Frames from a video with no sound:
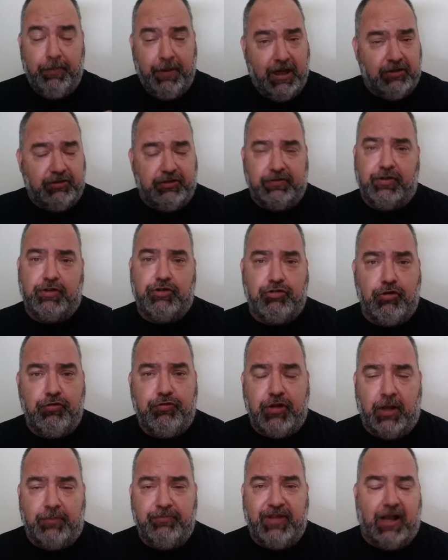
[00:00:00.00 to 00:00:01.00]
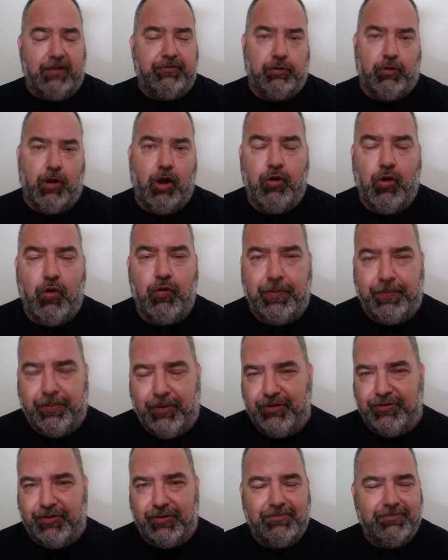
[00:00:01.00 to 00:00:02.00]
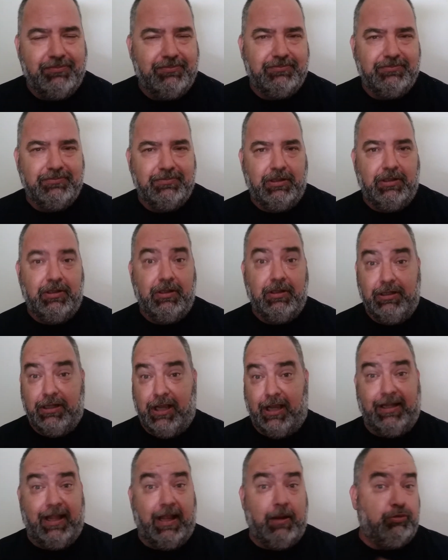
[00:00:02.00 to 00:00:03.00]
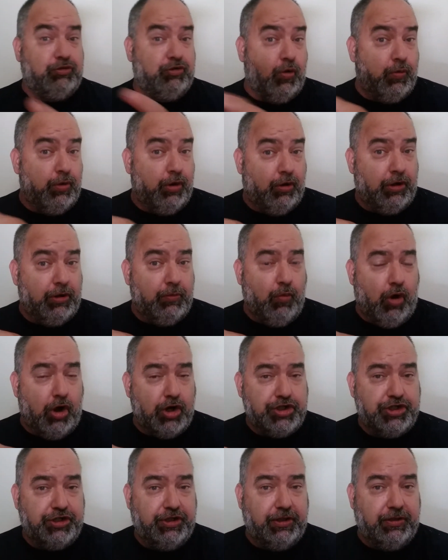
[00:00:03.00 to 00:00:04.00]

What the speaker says: if the truth comes out, they're all going to prison. Kind of like what's going on in Washington.